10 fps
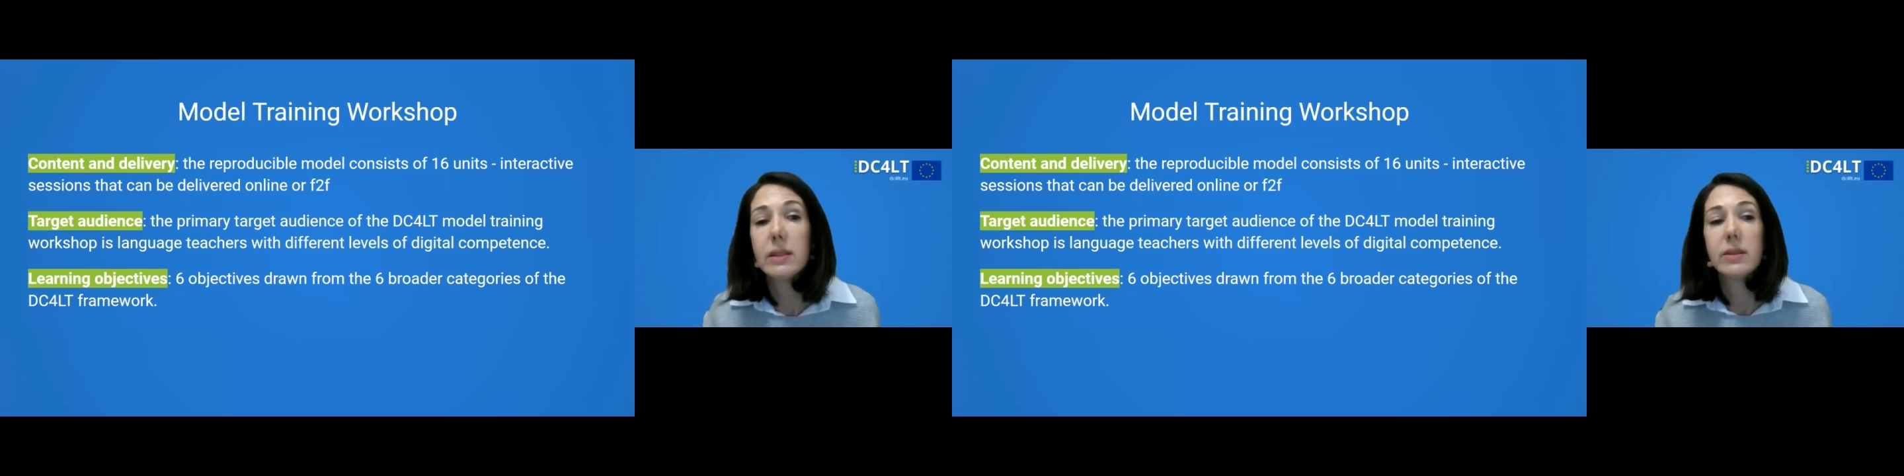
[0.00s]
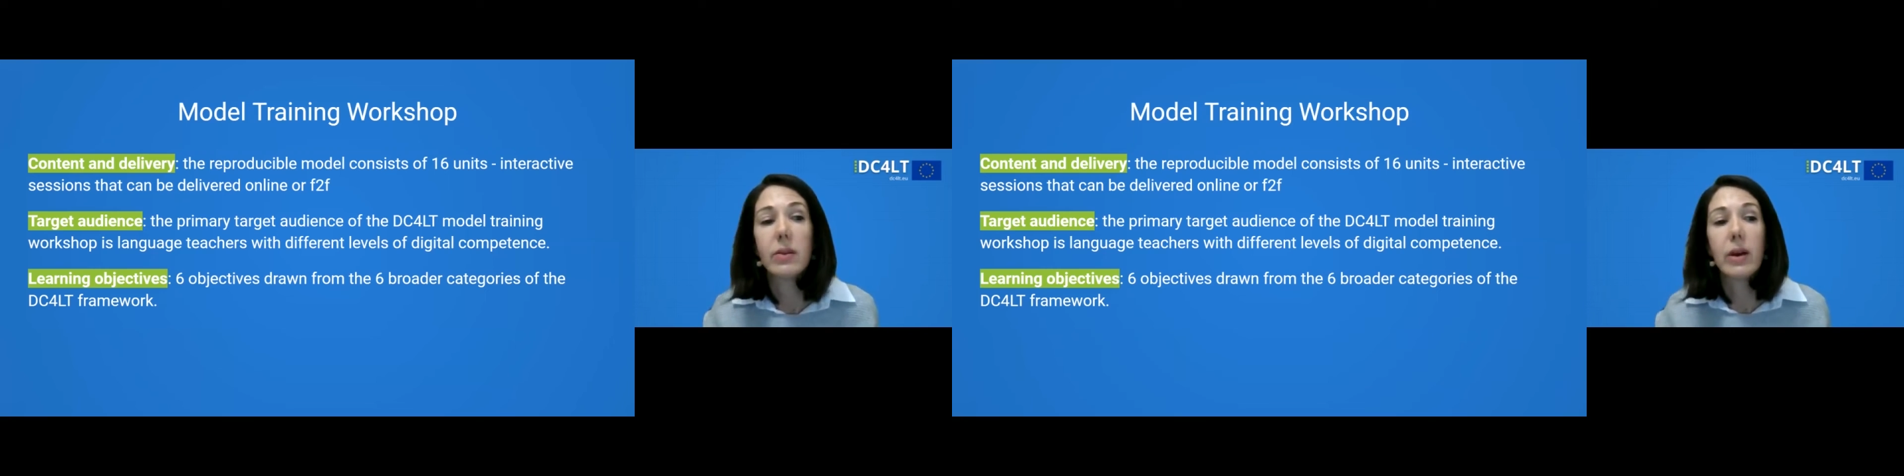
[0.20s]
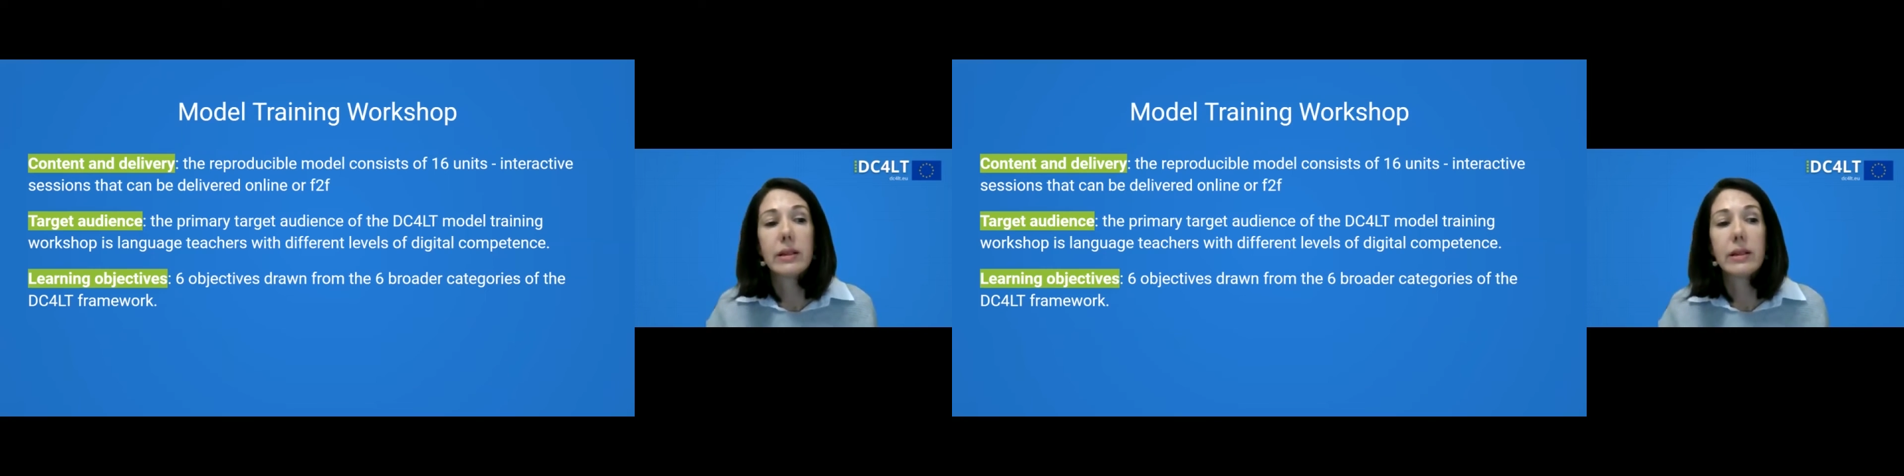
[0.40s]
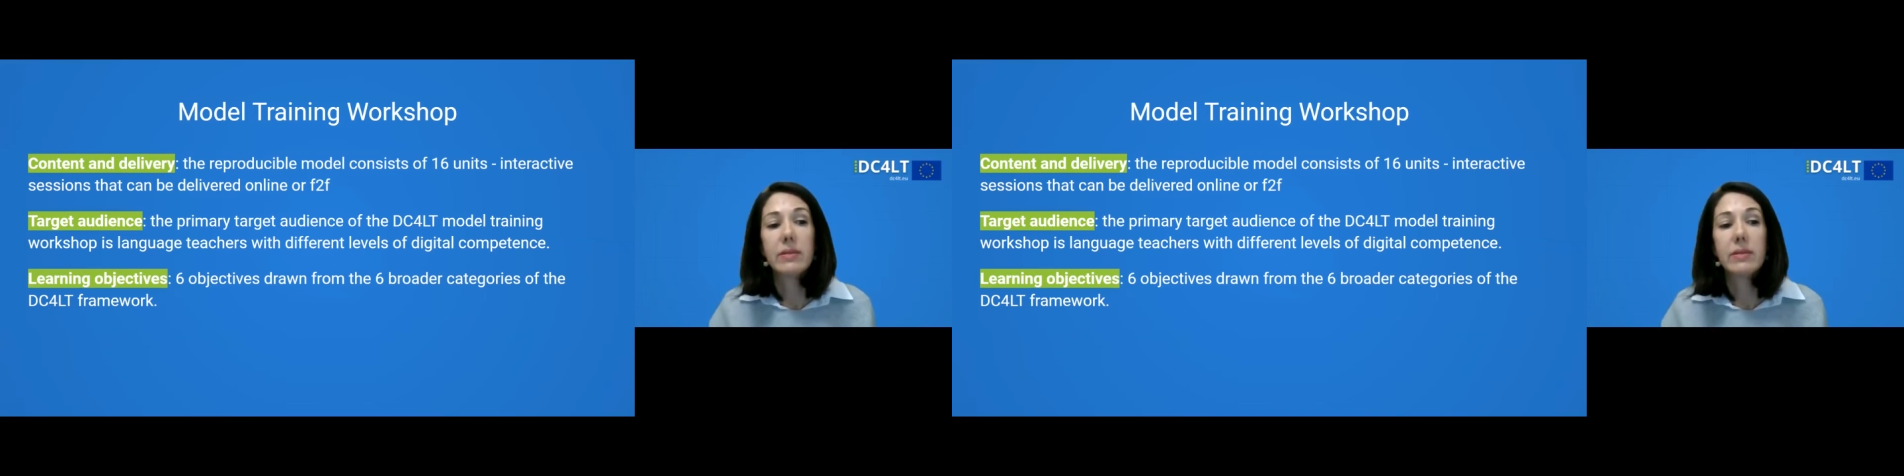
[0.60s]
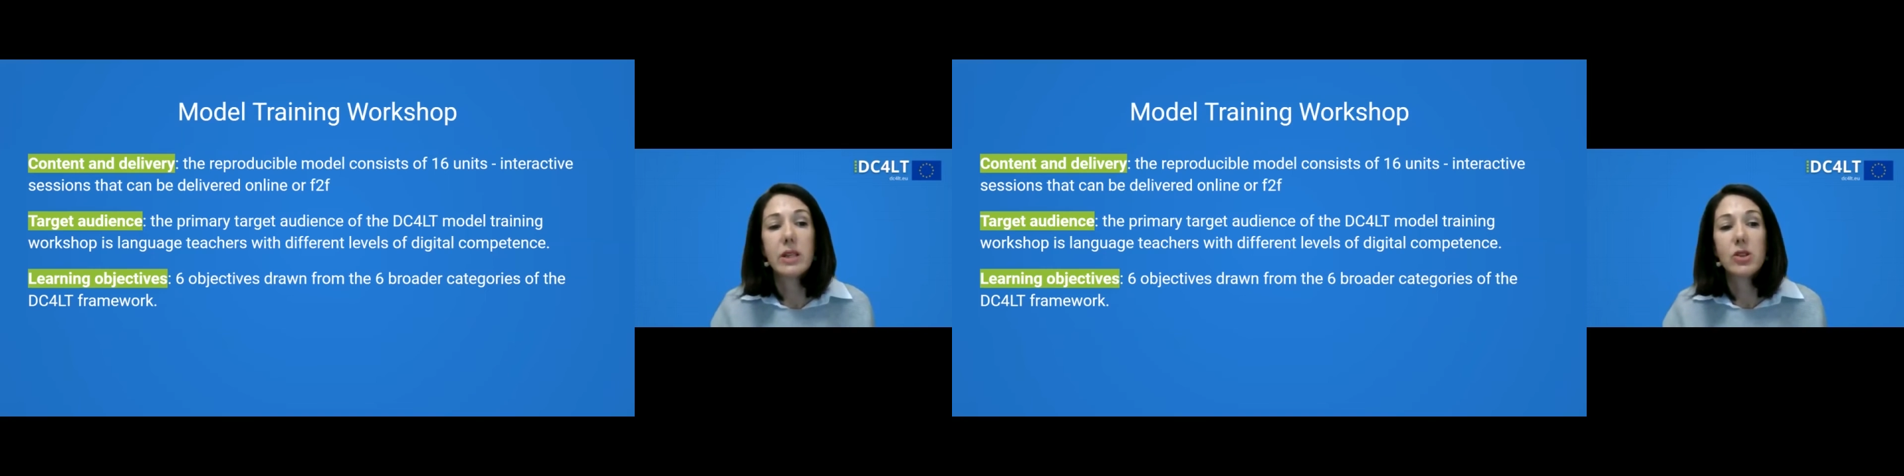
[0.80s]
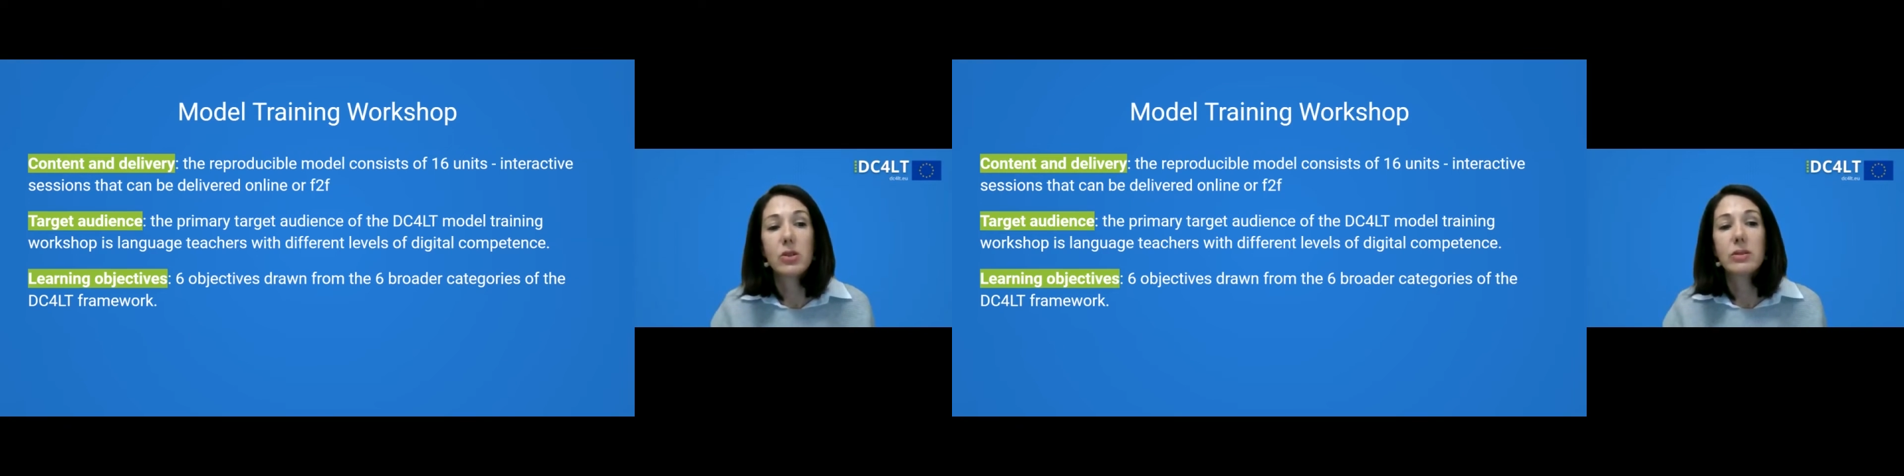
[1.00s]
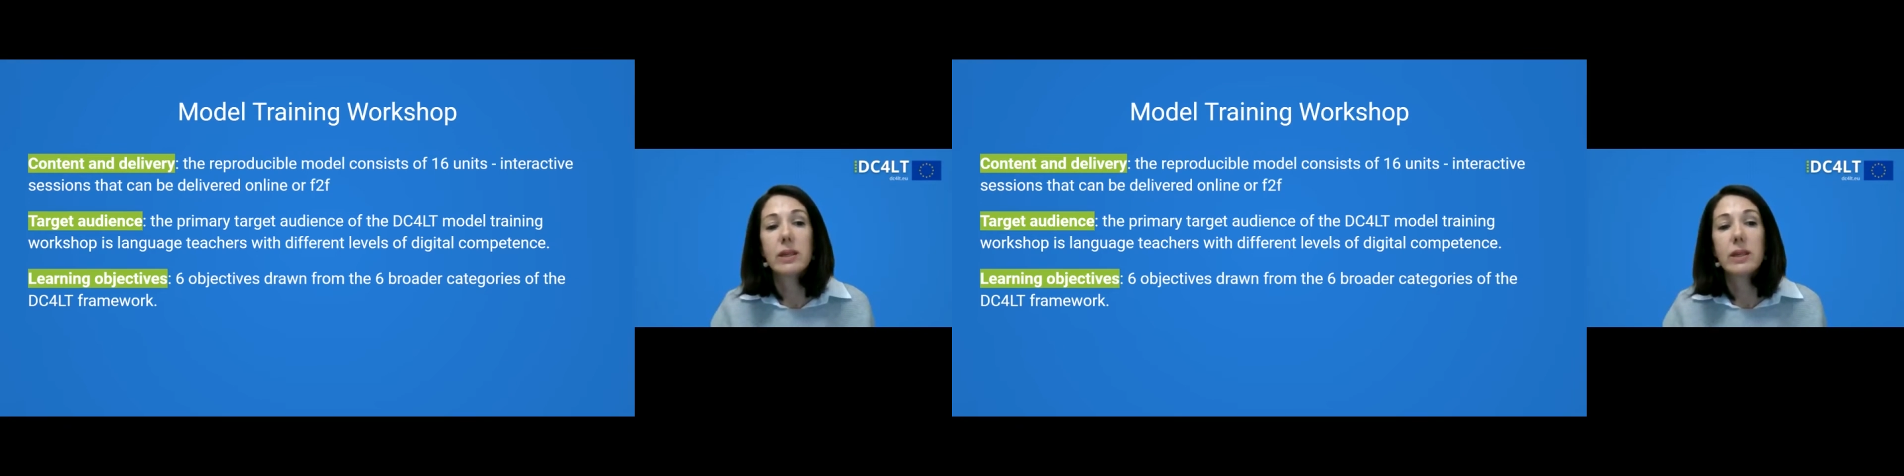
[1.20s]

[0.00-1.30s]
interactive sessions